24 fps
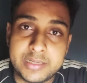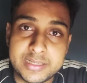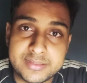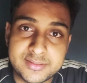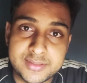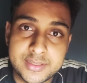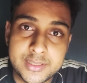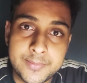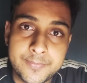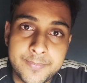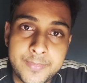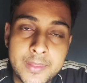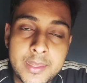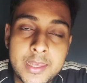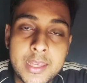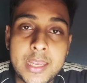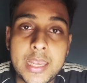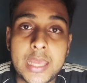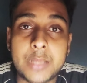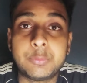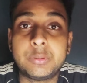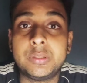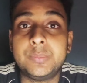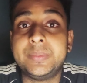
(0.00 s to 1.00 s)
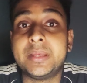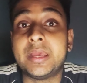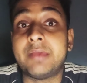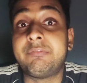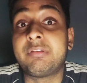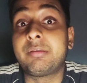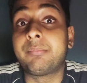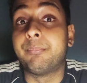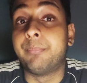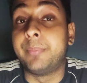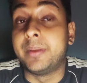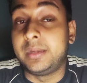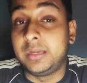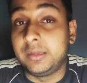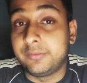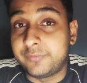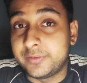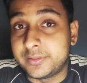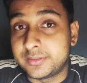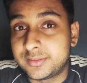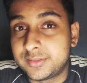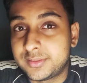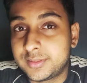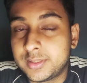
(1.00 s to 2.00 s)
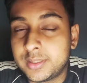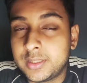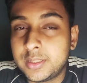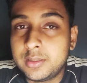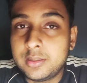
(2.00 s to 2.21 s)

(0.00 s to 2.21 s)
risk and will be having benefits.